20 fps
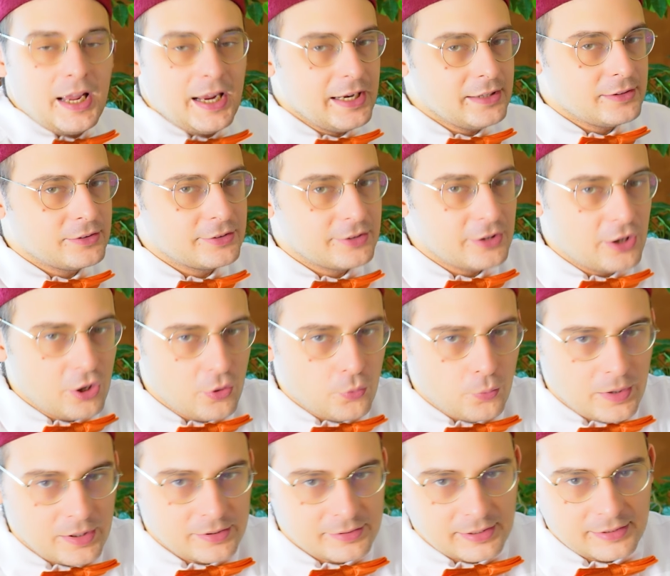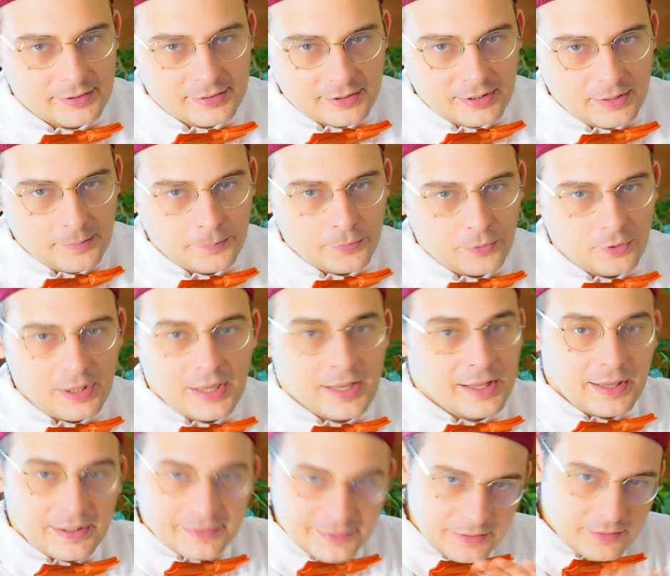it's always a simple
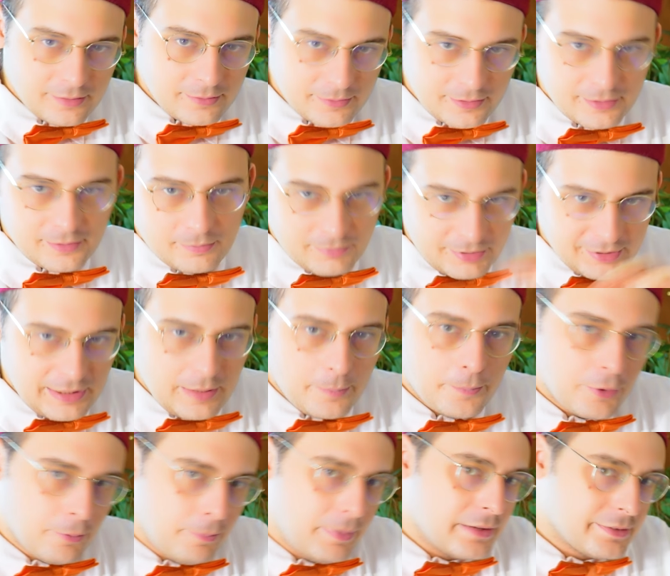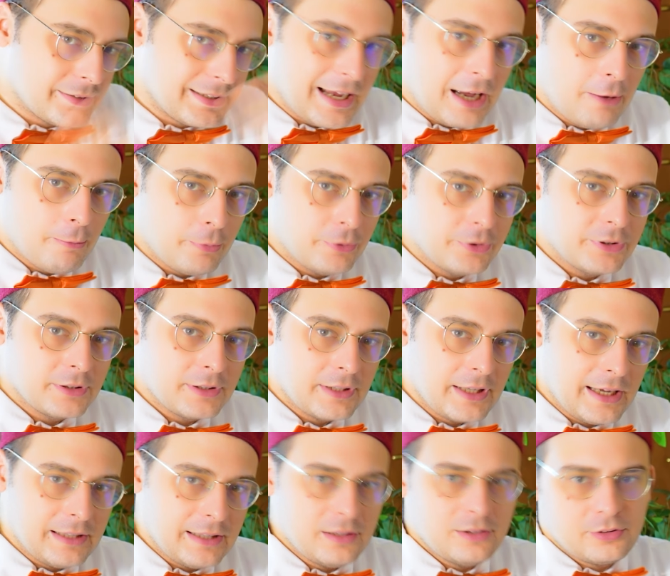plus compound
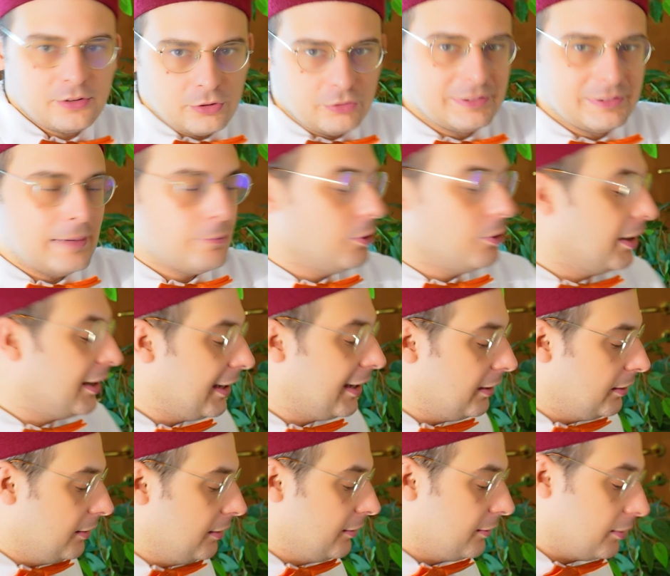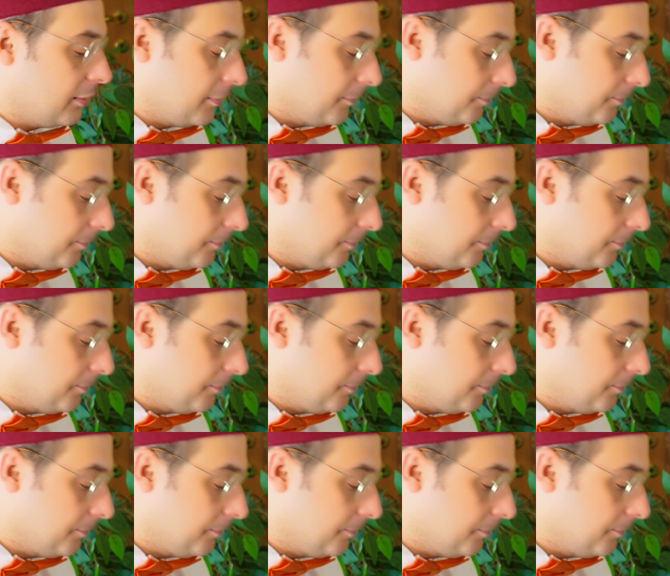cadence, so double cadence.